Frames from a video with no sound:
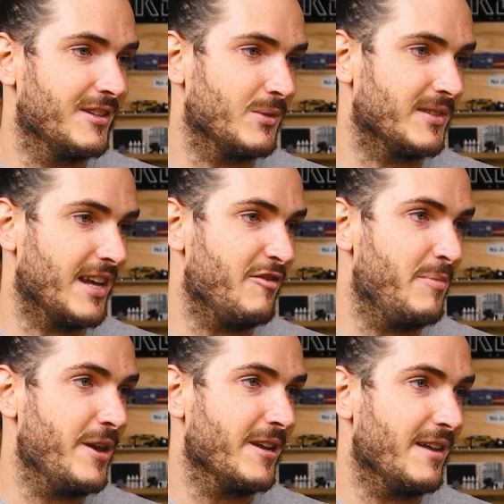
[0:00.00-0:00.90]
So I'll save
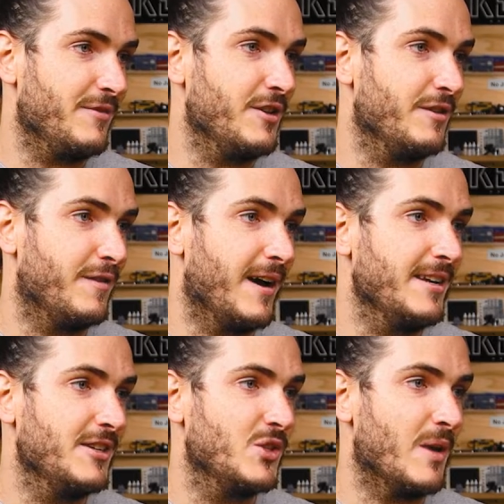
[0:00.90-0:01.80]
PiicoDev
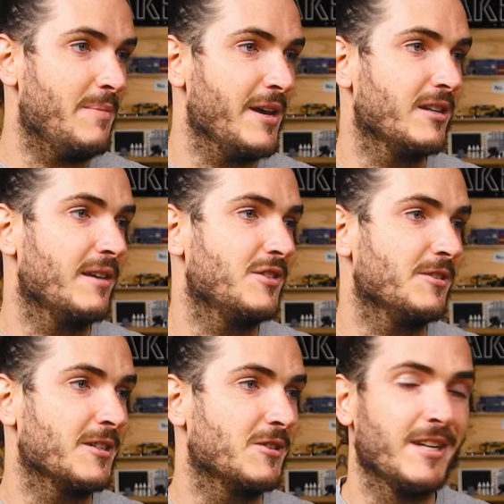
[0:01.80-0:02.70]
Unified to a PiicoDev
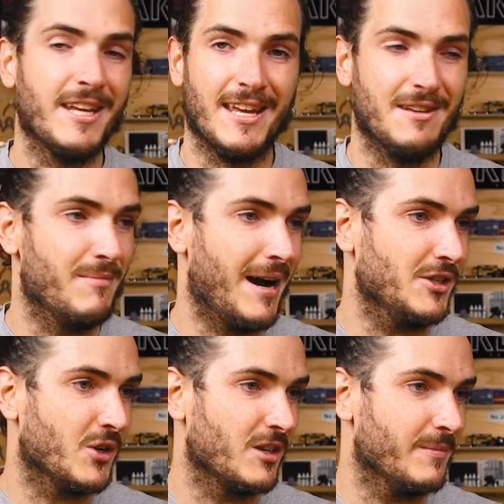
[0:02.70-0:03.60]
directory in My
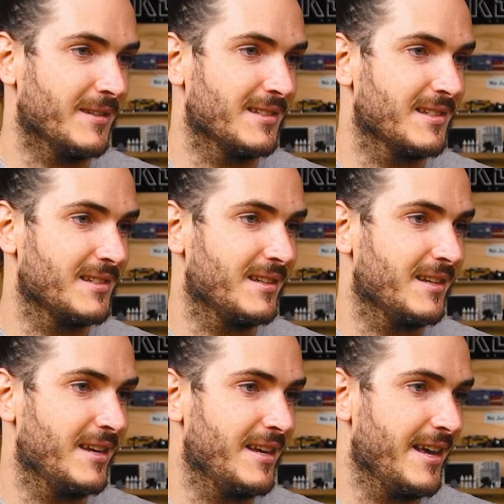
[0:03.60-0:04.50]
Documents.
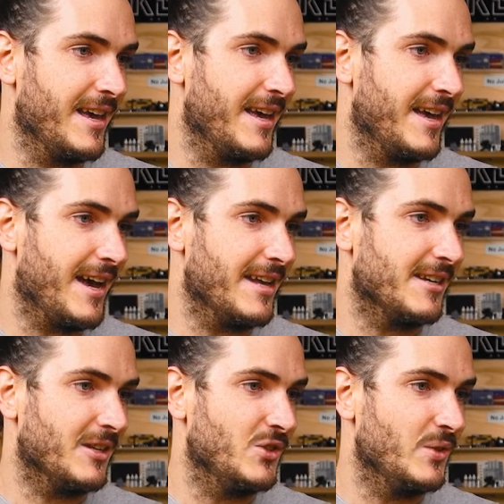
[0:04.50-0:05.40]

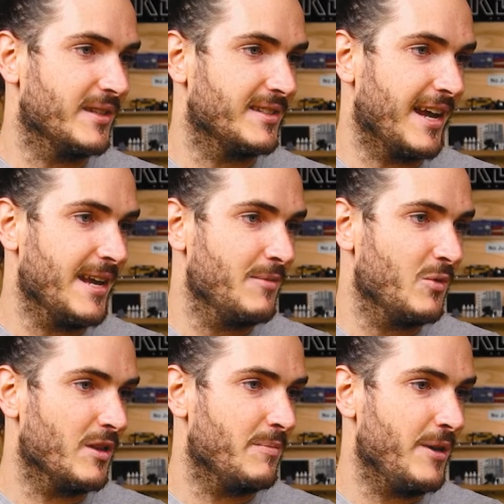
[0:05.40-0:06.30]
And I'll do the
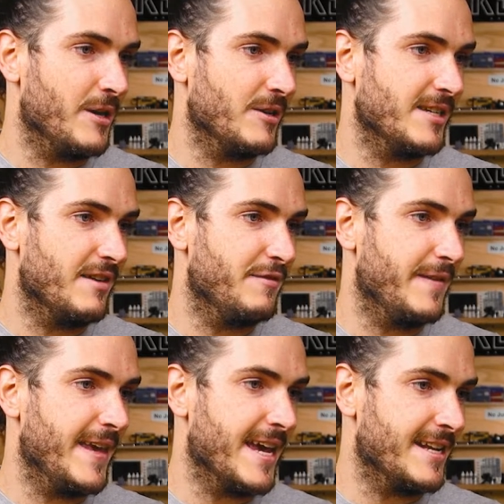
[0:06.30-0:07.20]
same with
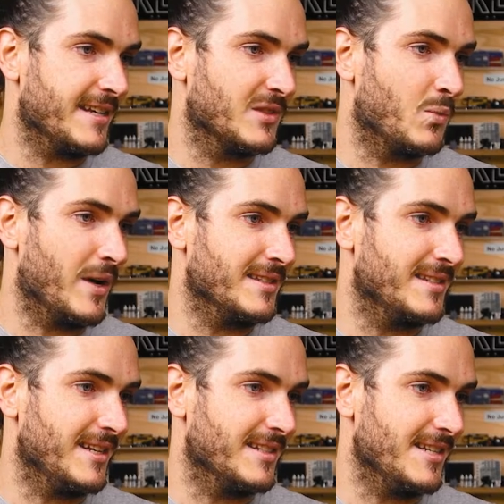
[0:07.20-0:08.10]
PiicoDev E N S one
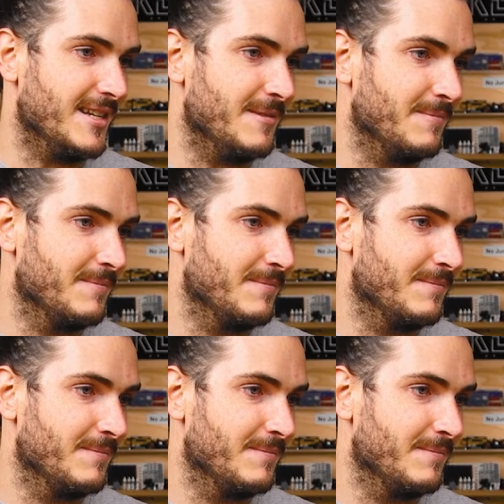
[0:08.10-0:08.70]
sixty.